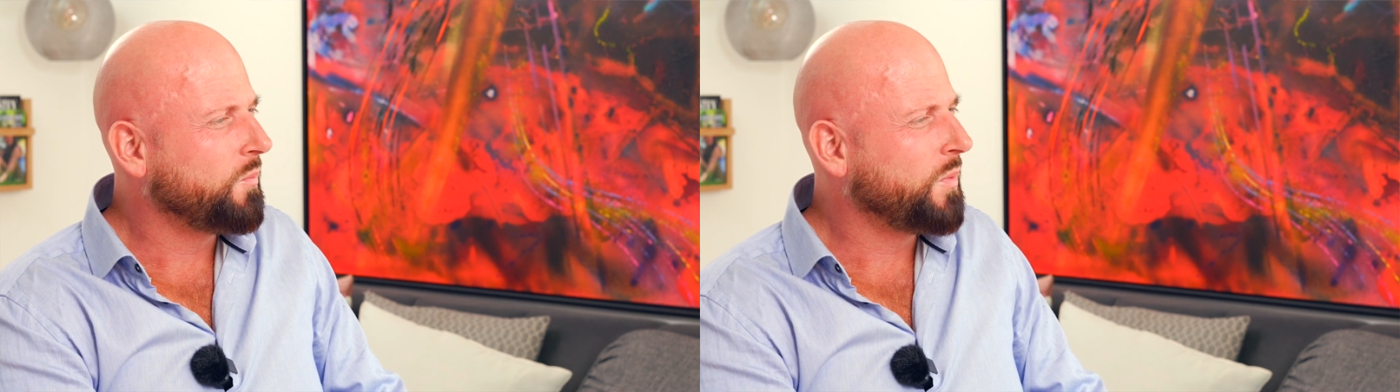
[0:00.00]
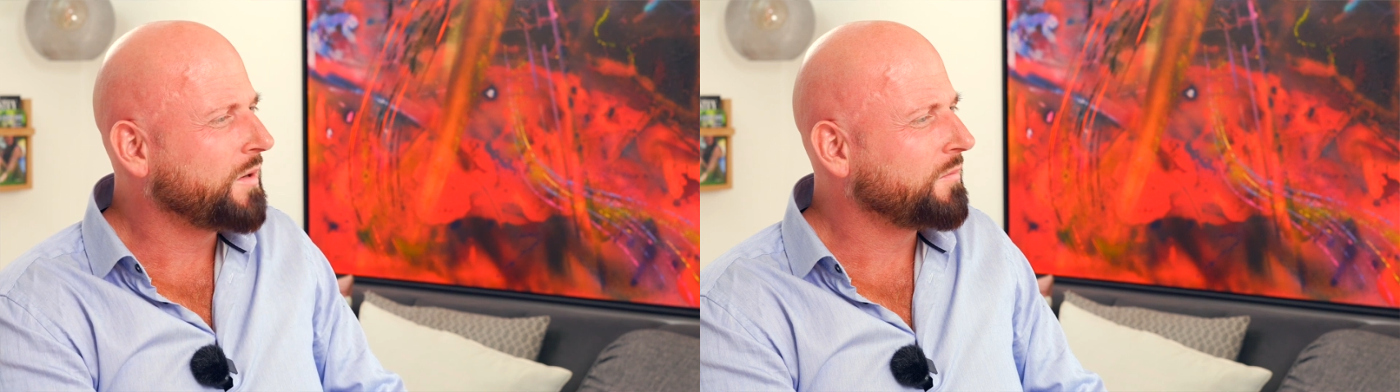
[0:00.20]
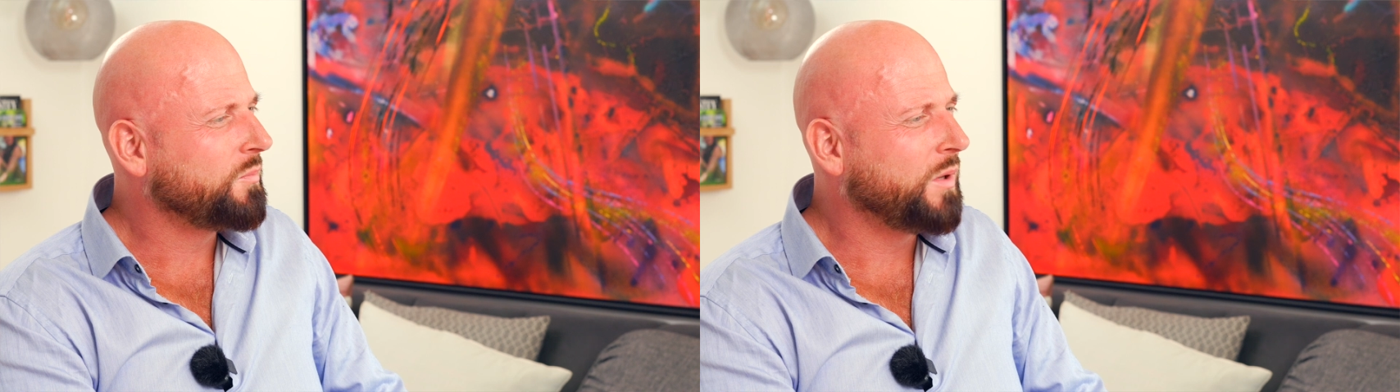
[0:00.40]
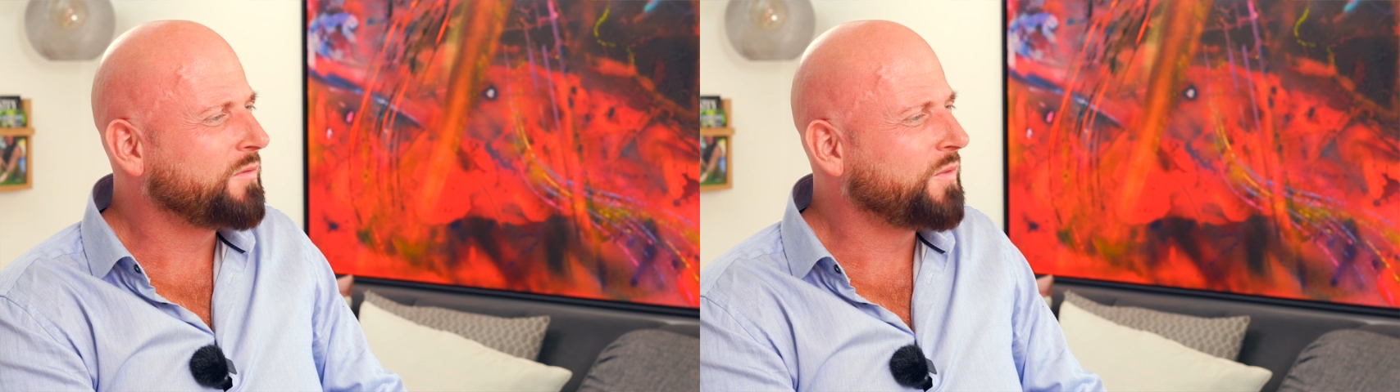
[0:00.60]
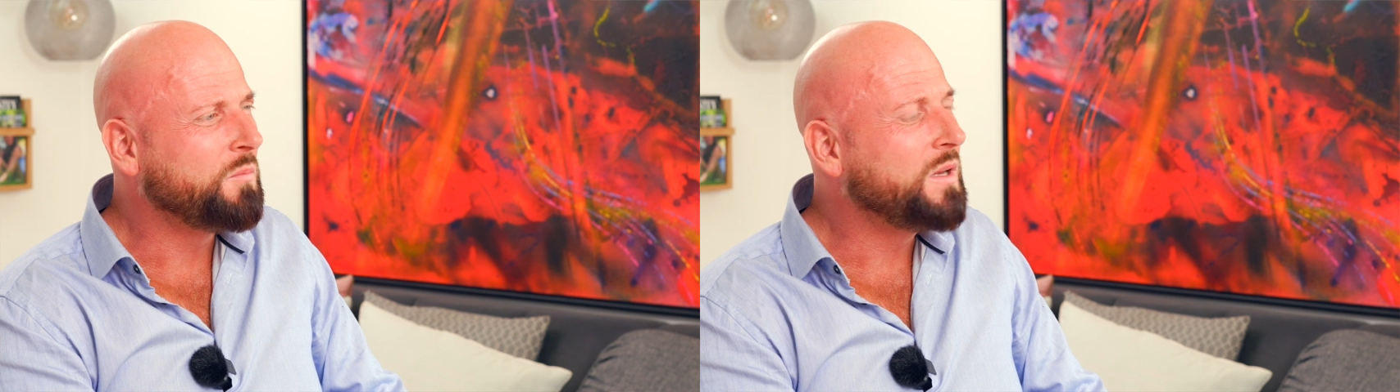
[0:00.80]
But
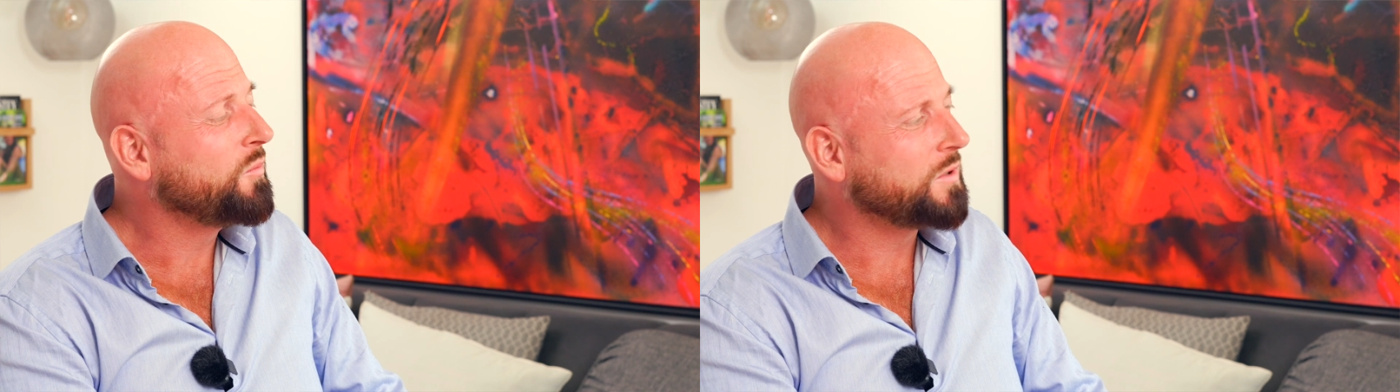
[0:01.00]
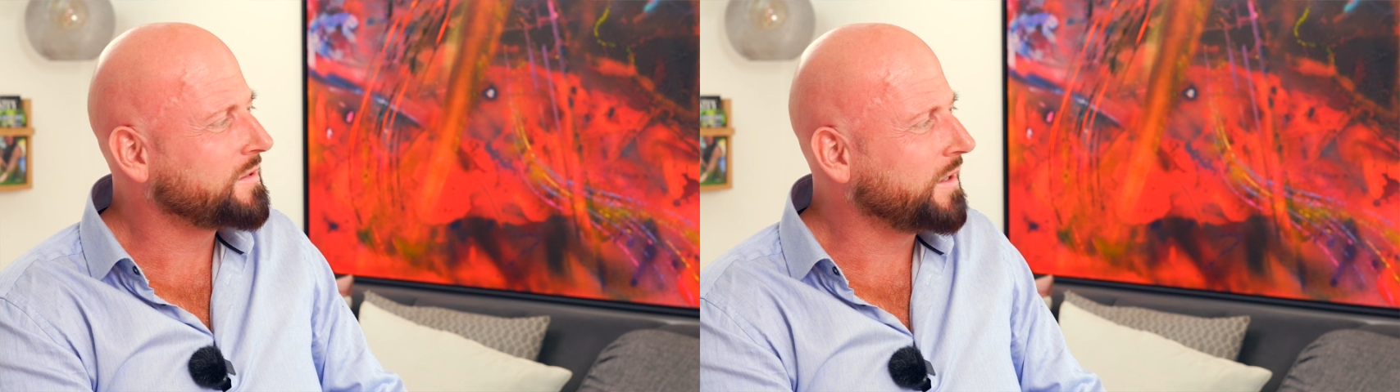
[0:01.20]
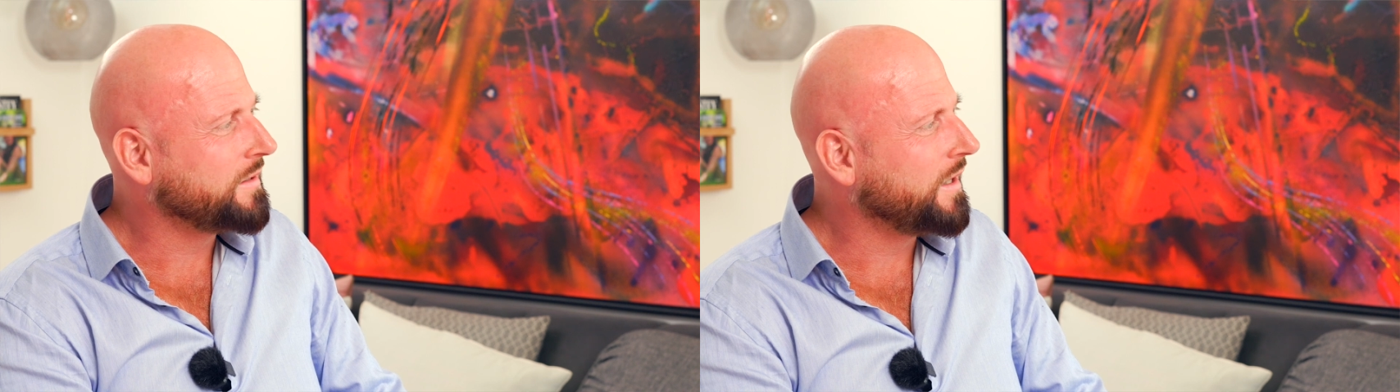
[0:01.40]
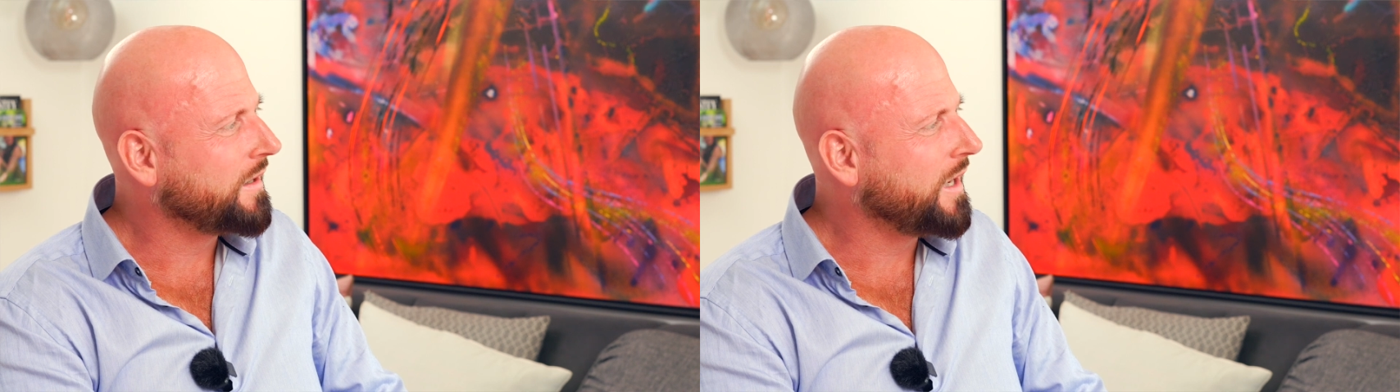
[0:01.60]
for me, it wasn't like that.